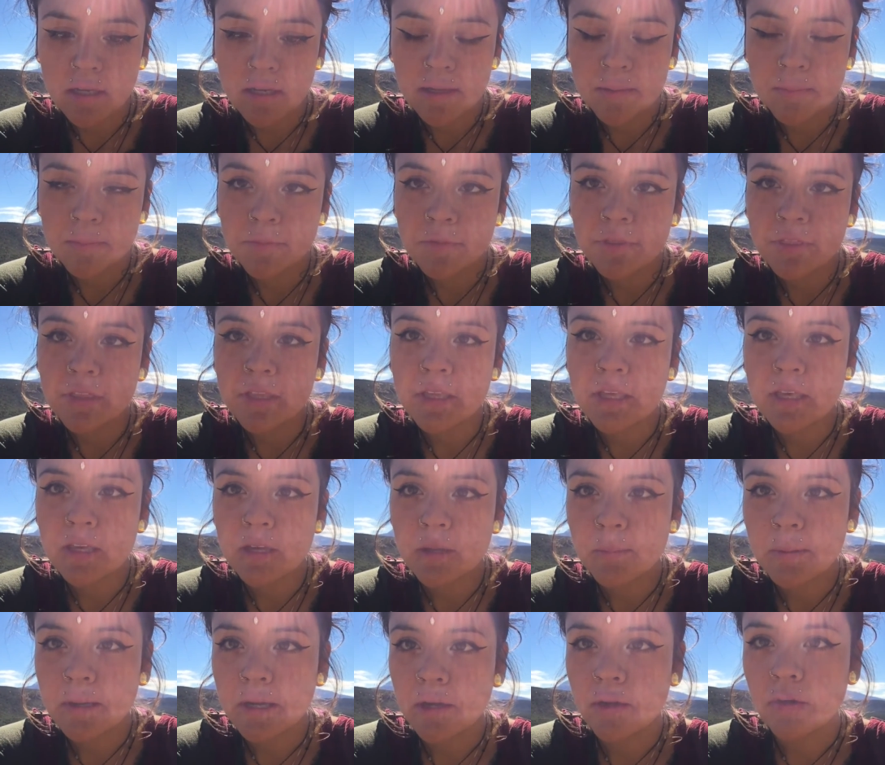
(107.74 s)
I'm thinking
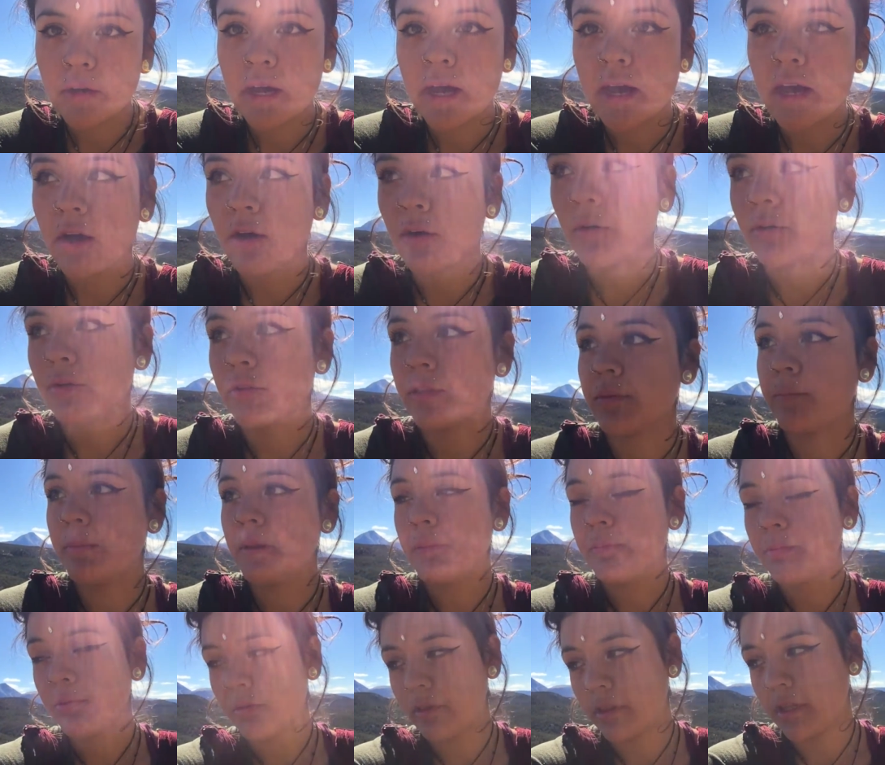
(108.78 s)
about how the
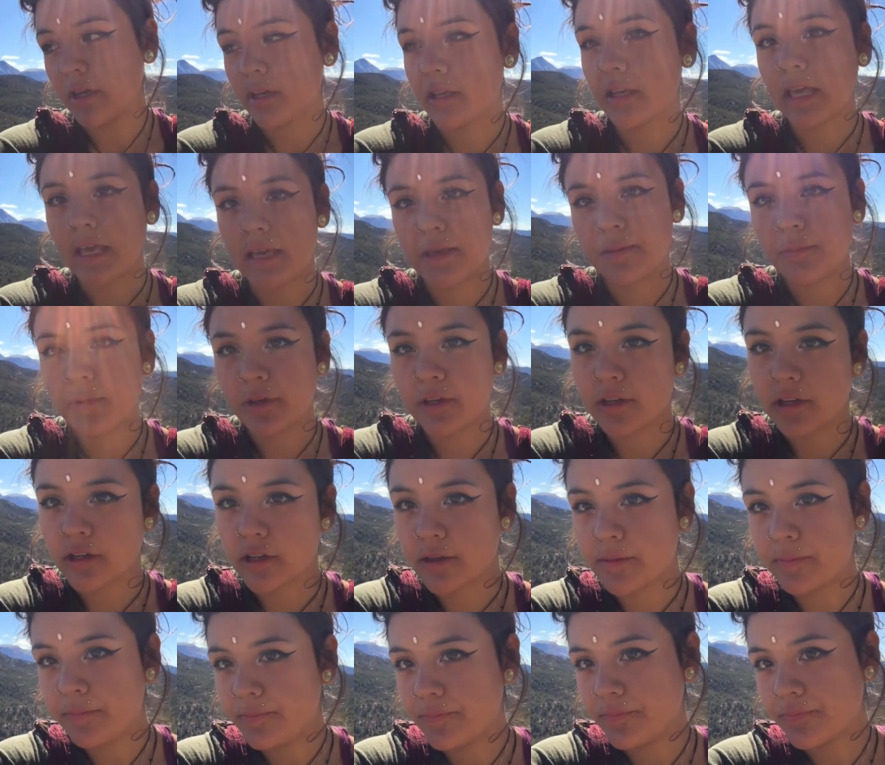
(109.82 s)
people that came
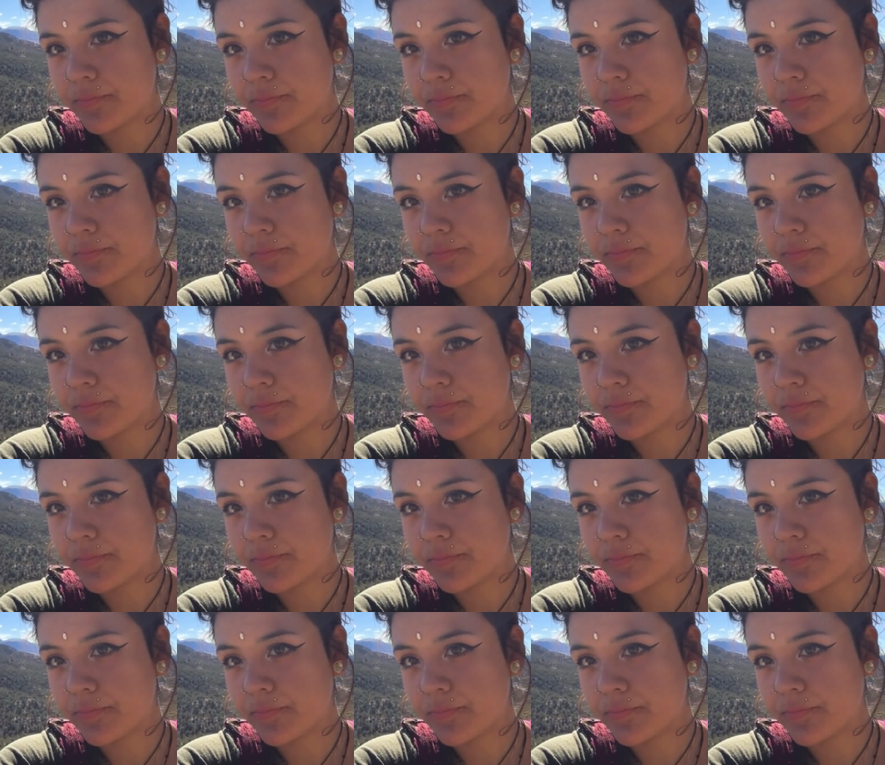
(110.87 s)
here,